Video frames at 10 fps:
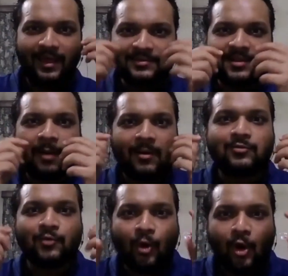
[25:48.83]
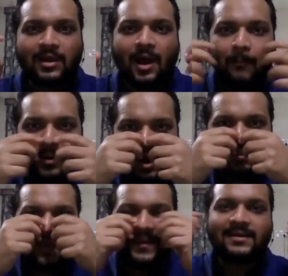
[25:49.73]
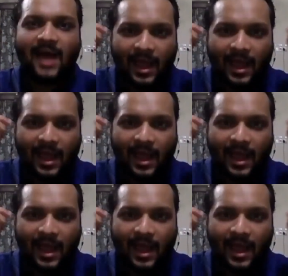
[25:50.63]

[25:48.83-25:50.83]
some so-called kapada that they tie